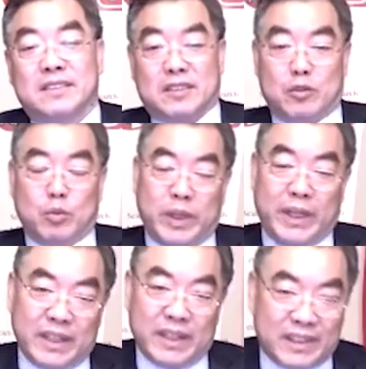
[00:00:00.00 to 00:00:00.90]

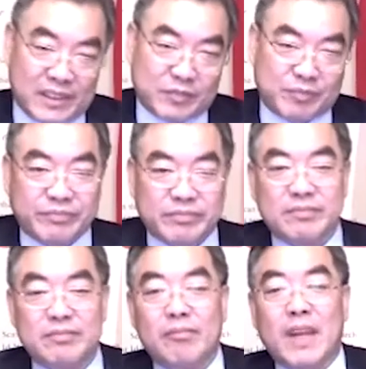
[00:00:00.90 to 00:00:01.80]
We
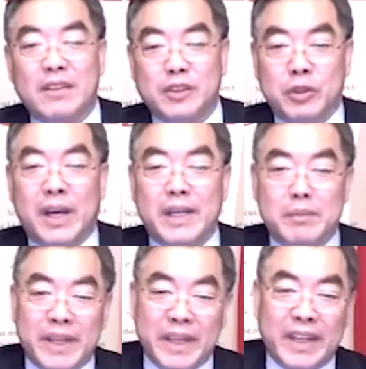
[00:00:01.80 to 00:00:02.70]
tried
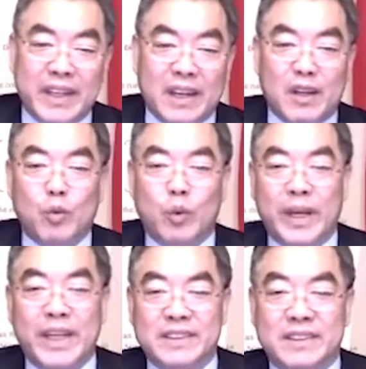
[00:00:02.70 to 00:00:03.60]
many
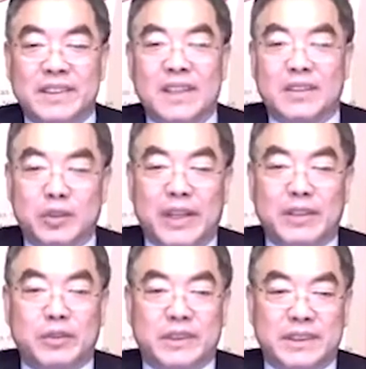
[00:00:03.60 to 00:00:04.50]
ways trying
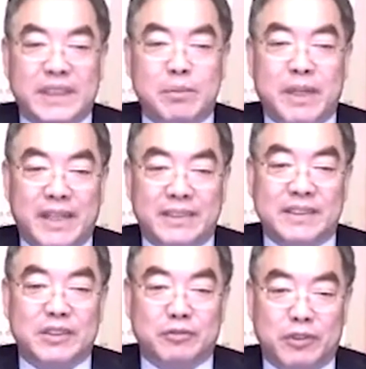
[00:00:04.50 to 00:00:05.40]
to stabilize
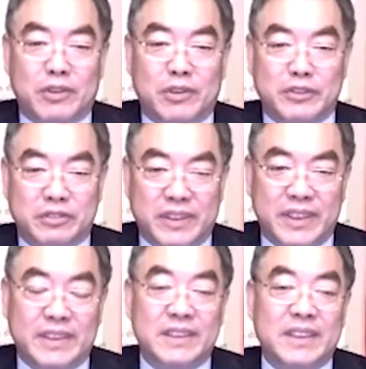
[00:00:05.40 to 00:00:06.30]
this foreign trade.